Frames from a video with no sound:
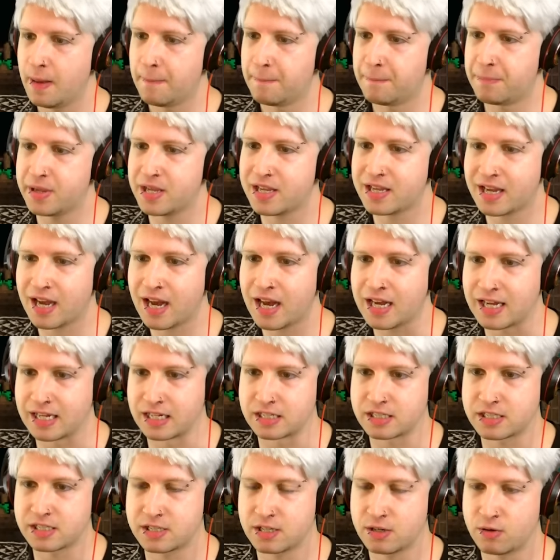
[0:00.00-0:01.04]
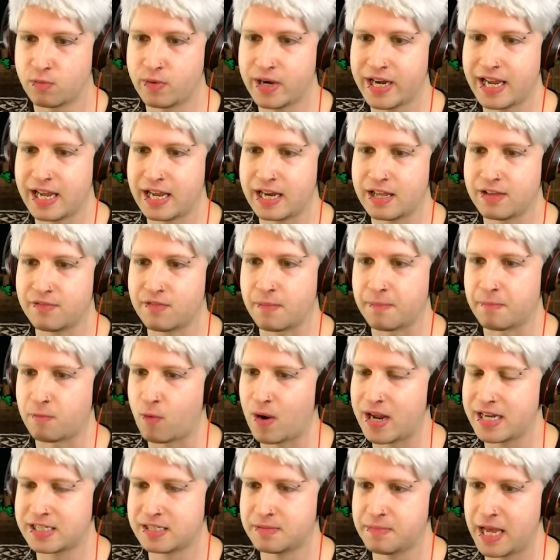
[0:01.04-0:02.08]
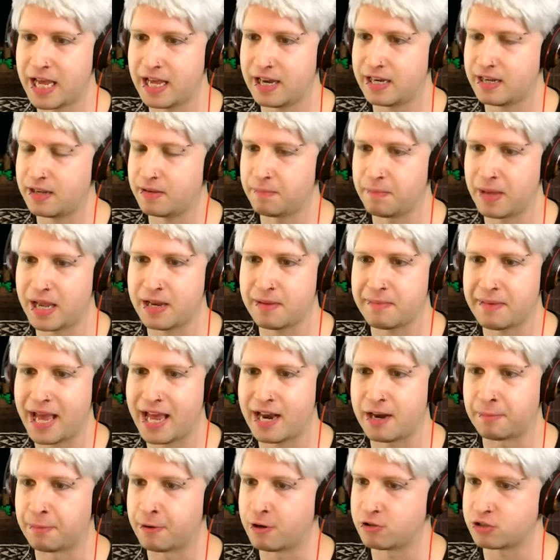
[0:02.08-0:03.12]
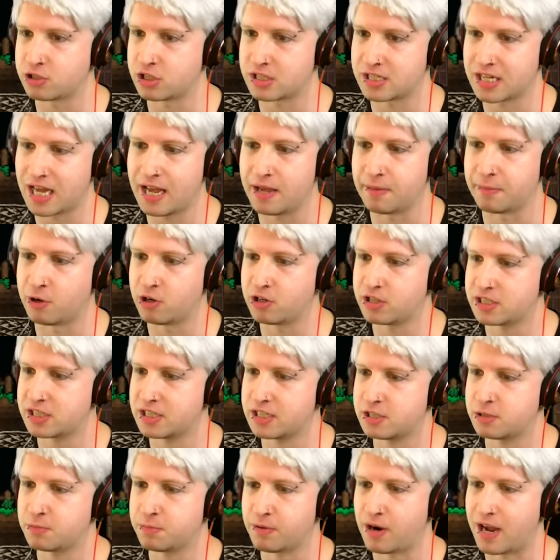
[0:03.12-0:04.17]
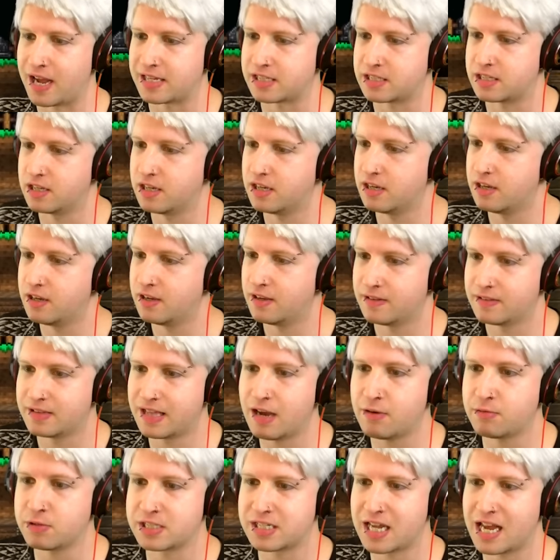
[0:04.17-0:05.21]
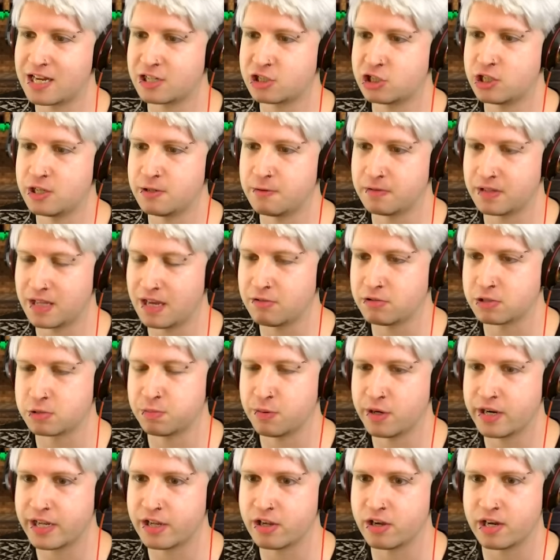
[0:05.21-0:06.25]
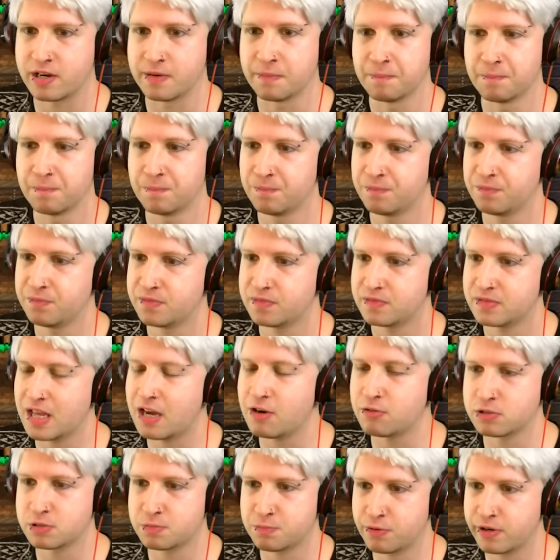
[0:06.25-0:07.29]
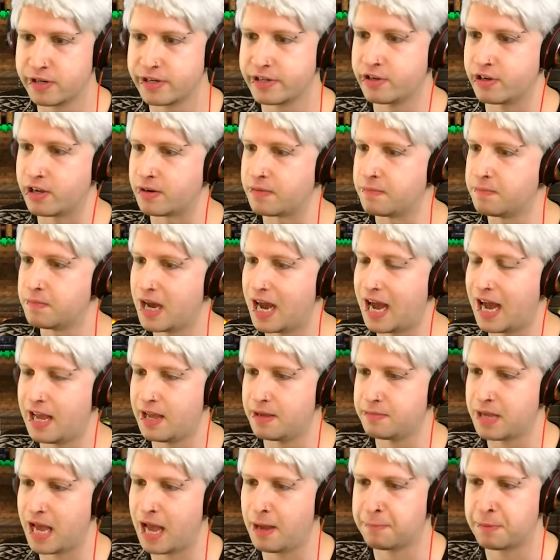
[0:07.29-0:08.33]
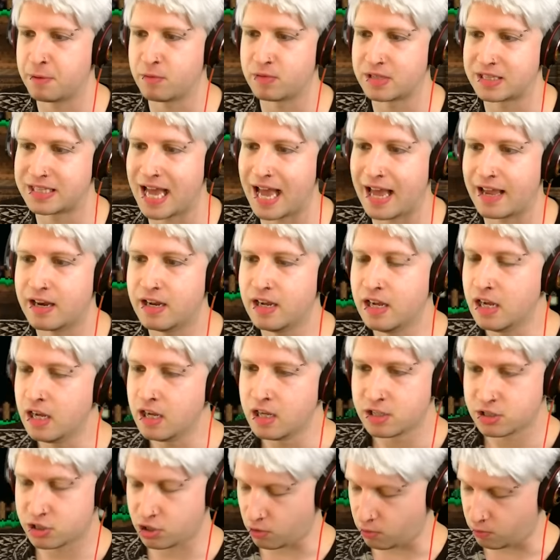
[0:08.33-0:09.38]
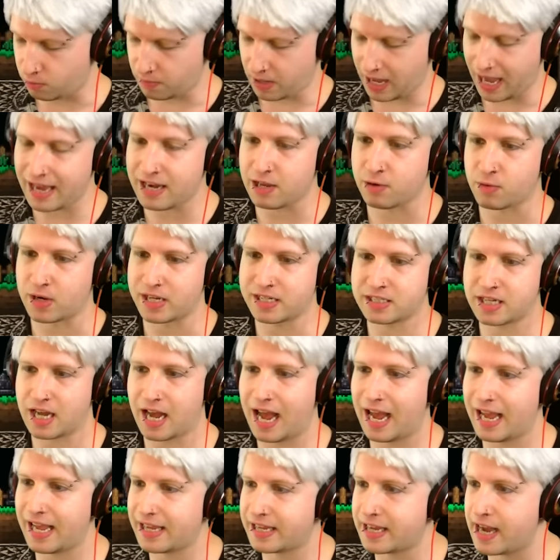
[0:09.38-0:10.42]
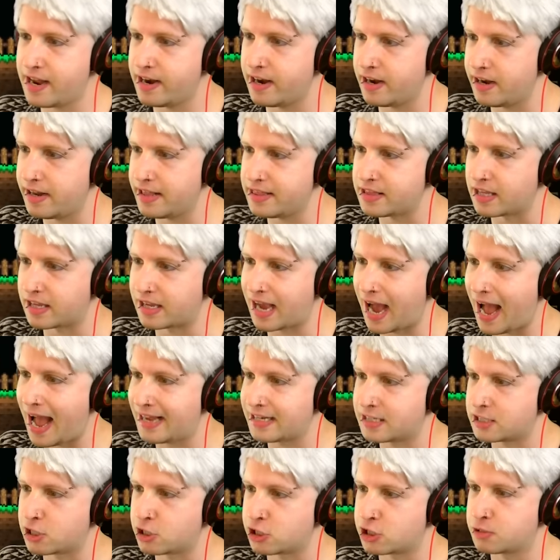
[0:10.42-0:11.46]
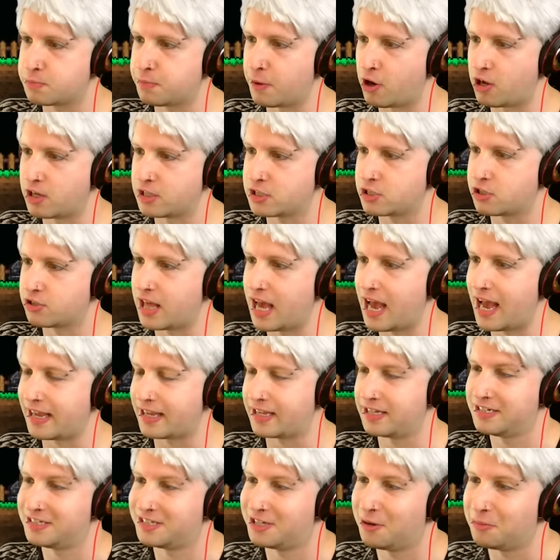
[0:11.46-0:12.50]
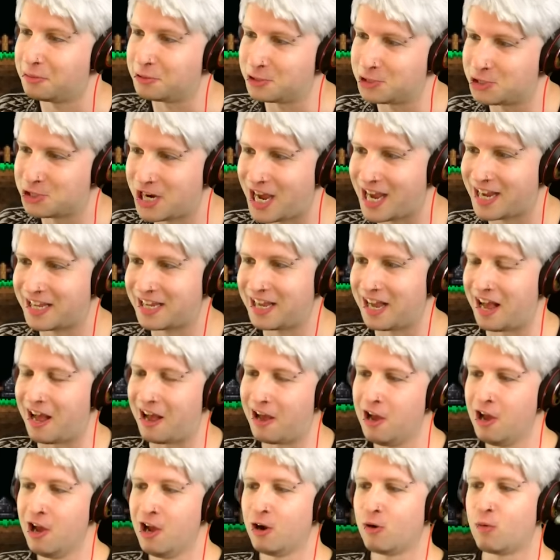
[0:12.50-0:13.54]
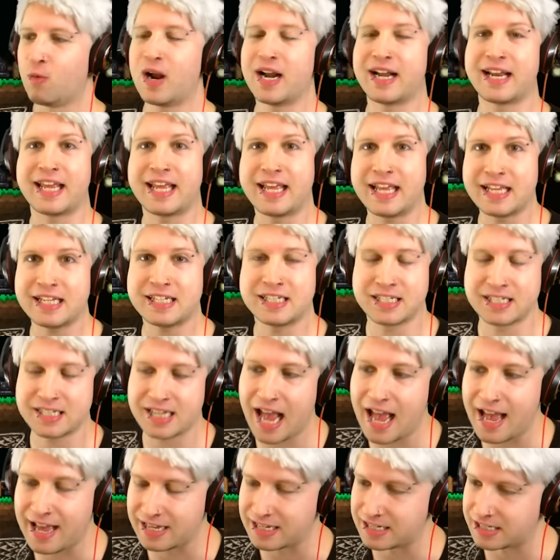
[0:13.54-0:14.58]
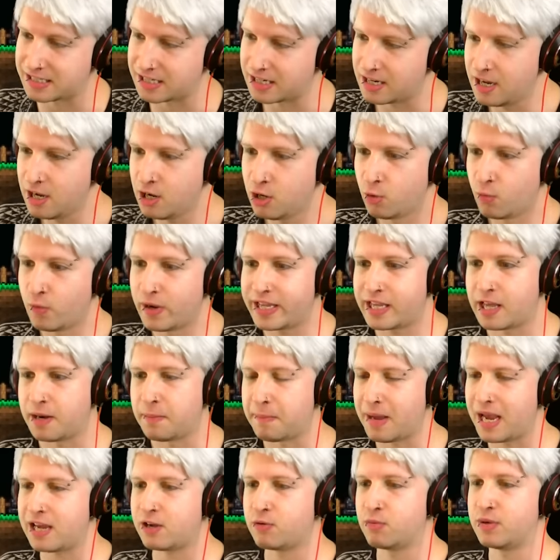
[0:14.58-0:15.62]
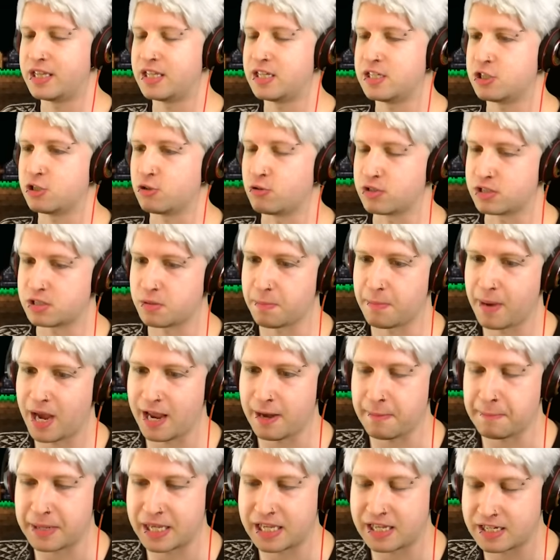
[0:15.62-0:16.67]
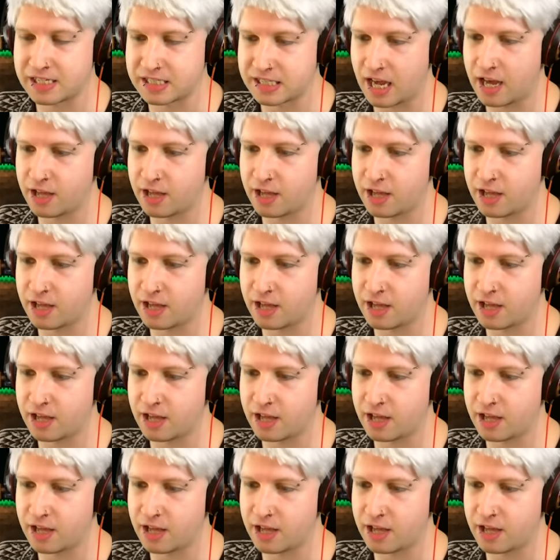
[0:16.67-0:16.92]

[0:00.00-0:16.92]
because we didn't even waste many, many mana potions. I am honestly surprised. That was actually, that was pretty good. That was pretty good. I am happy with that. So anyways, I kind of need the guide to spawn so that I can double check uh, what he says we can make with his Souls of Might, because